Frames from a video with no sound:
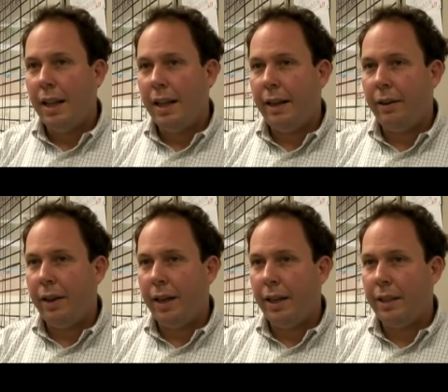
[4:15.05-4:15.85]
there
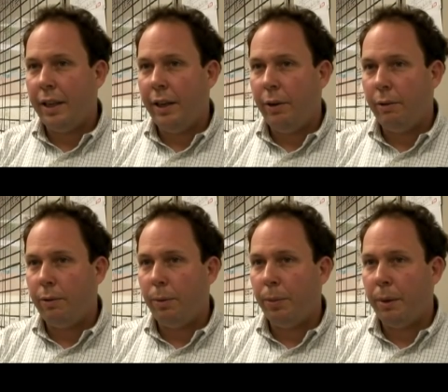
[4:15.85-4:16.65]
is a
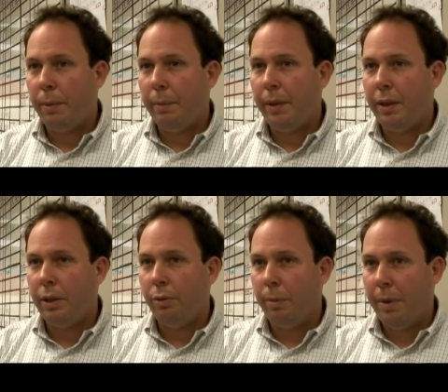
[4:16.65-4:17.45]
uniform commitment
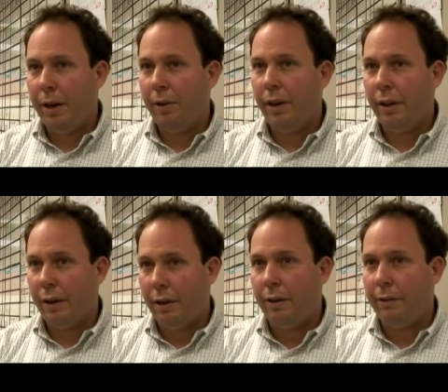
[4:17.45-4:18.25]
to repairing the
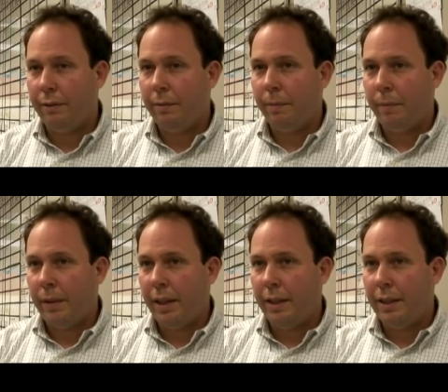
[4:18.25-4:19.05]
Gulf.
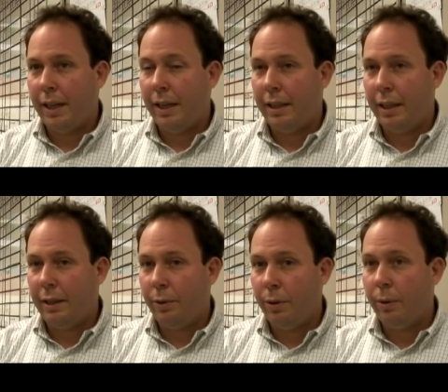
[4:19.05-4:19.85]
It's like
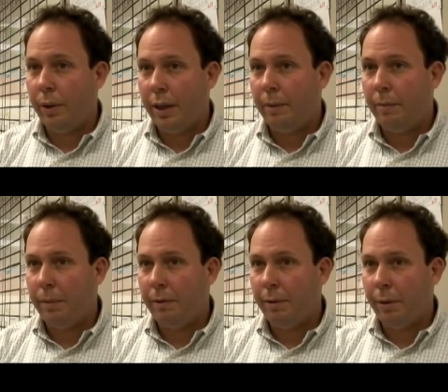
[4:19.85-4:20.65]
Tikkun Olam,
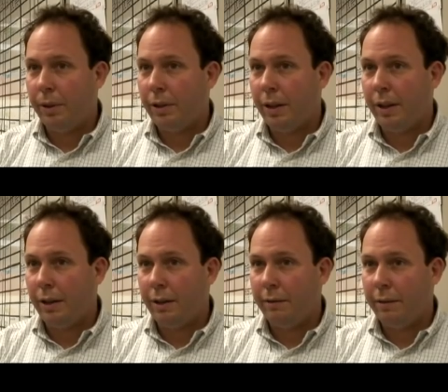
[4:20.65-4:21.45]
but focused on the
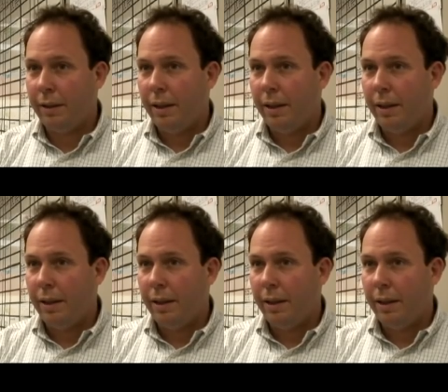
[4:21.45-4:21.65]
Gulf.